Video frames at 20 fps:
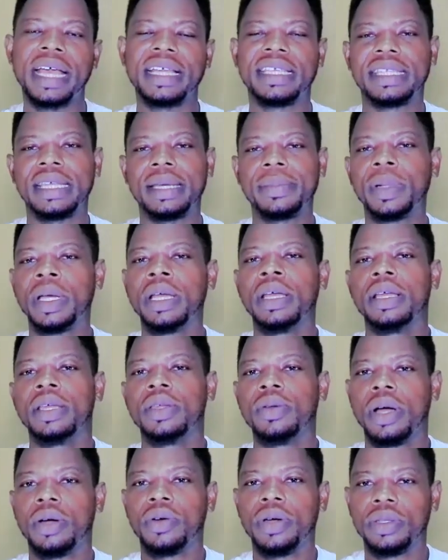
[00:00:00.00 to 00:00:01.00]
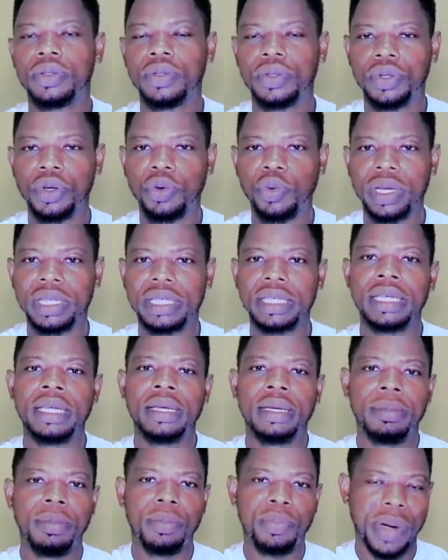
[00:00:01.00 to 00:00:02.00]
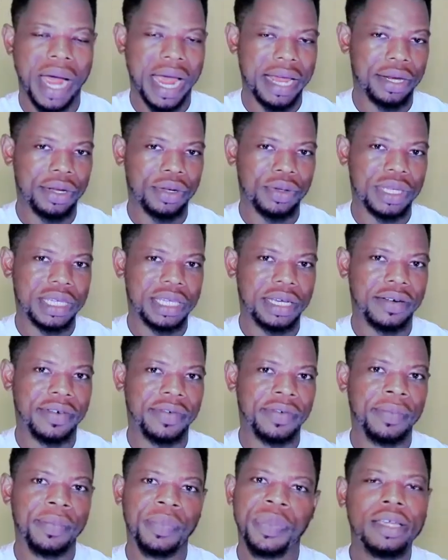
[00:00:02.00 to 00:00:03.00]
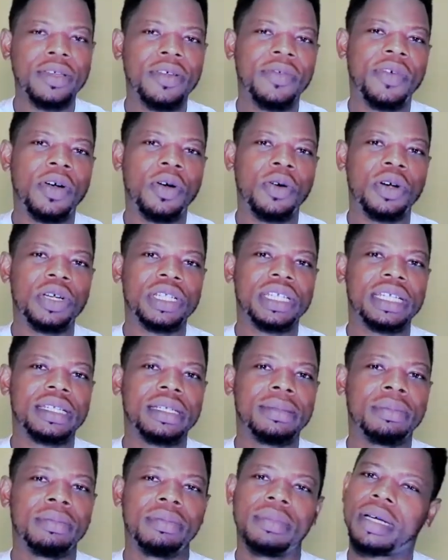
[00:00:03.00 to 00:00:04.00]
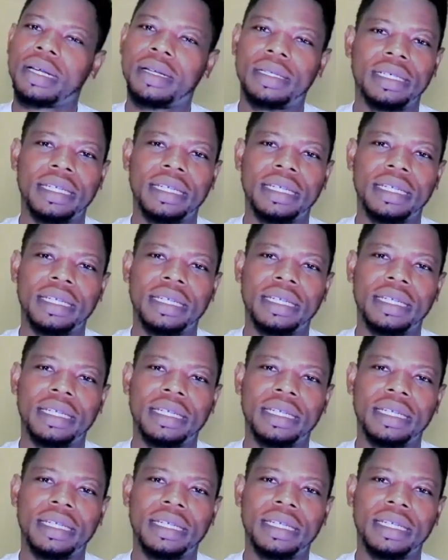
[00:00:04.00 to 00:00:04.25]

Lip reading: by step, you are going to do it by yourself. Thank you for watching.